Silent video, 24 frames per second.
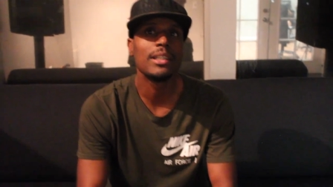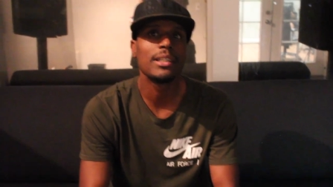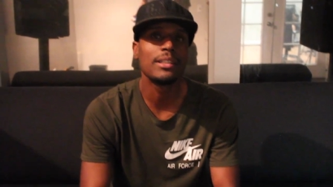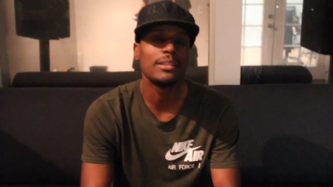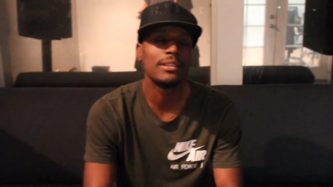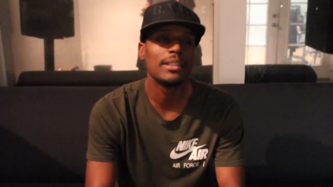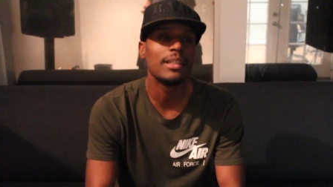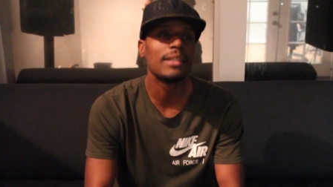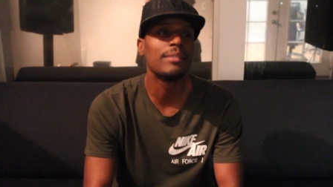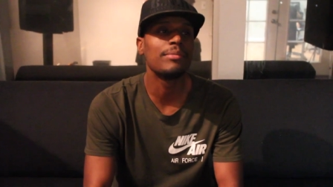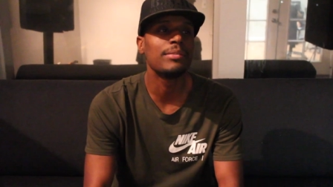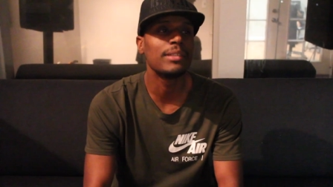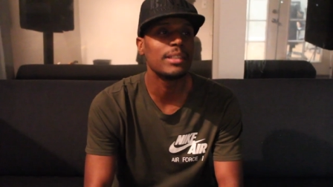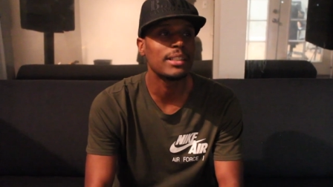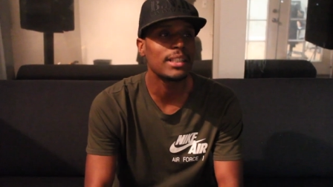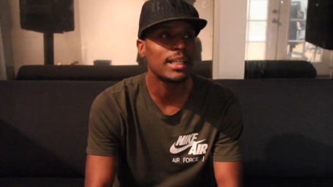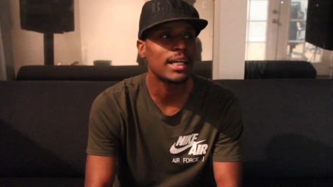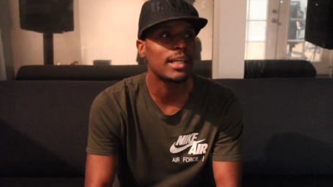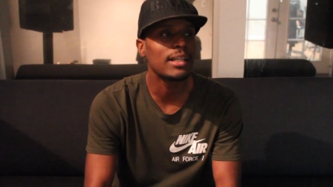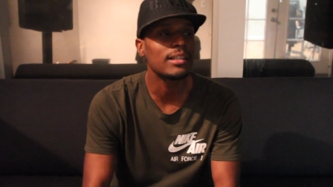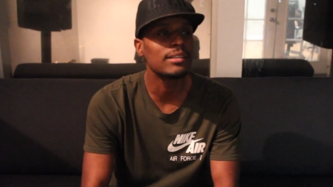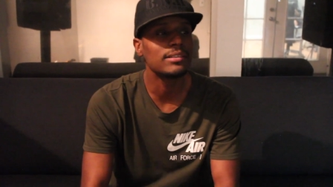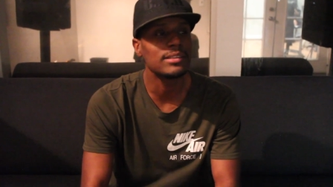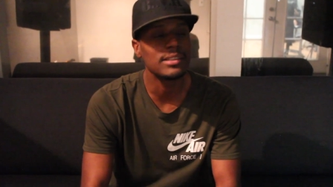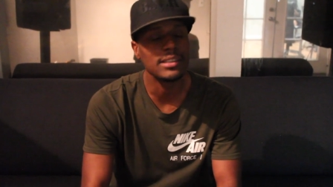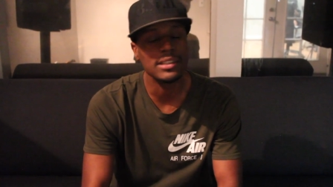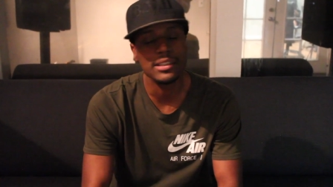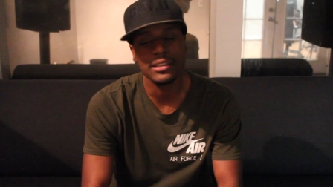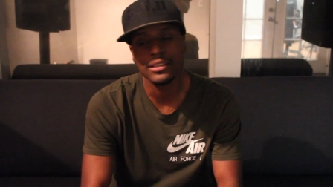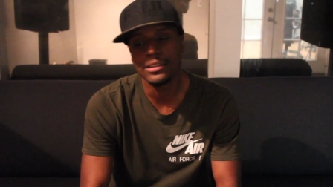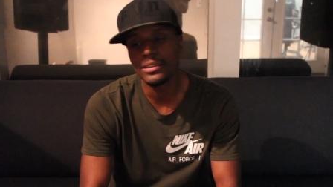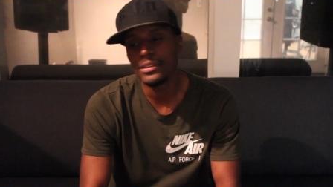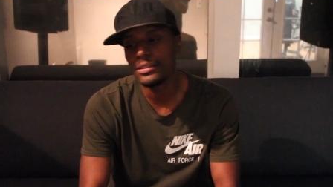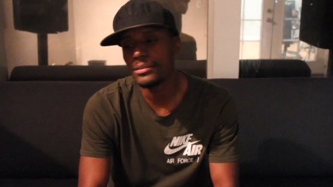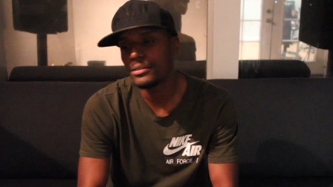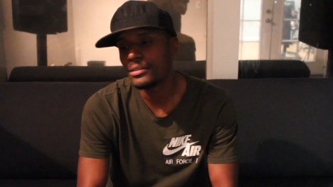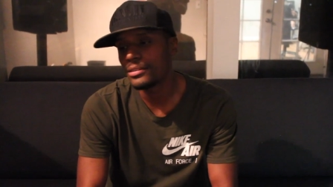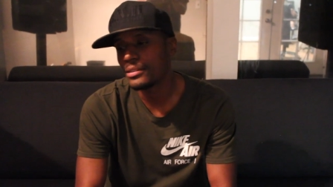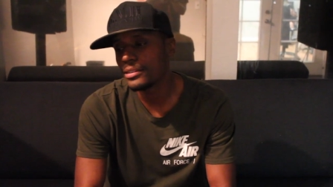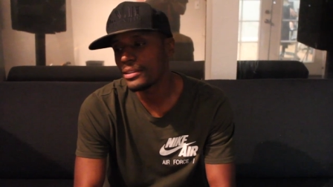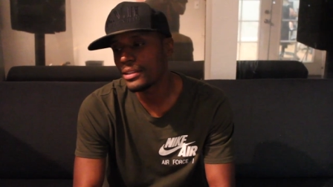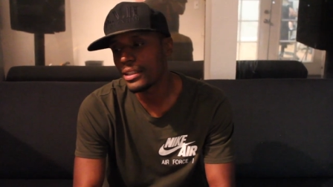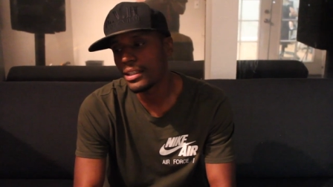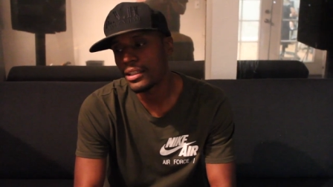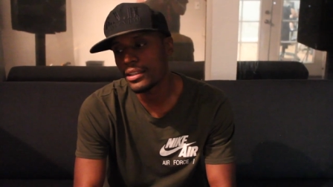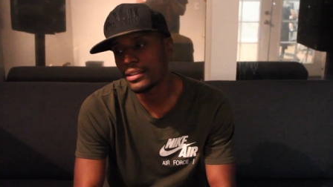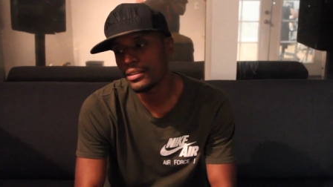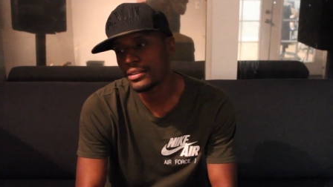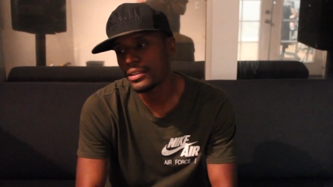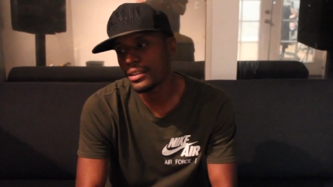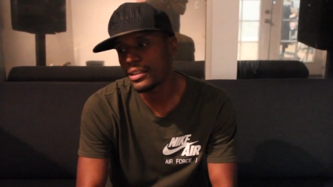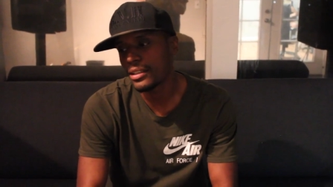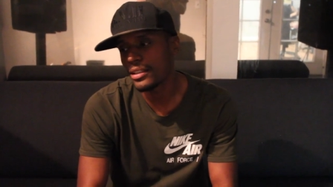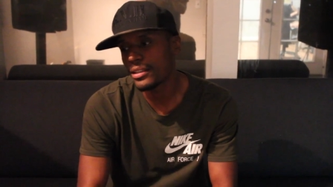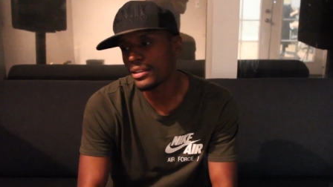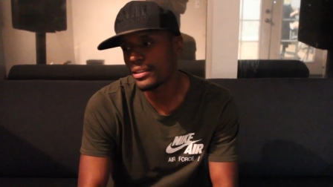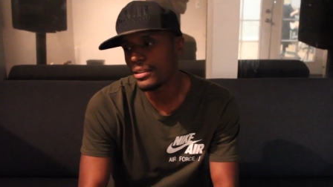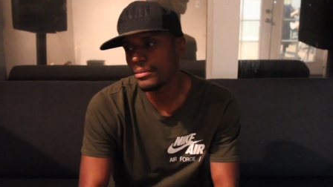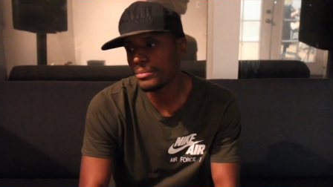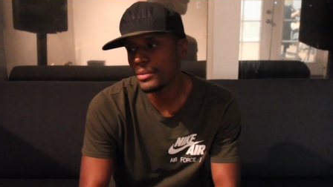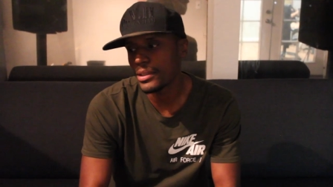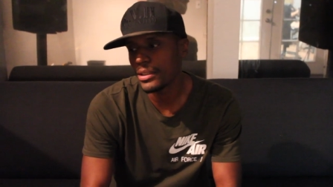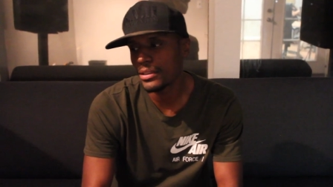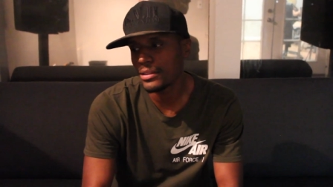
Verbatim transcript: Yeah, definitely a lot of talent. A lot of talent.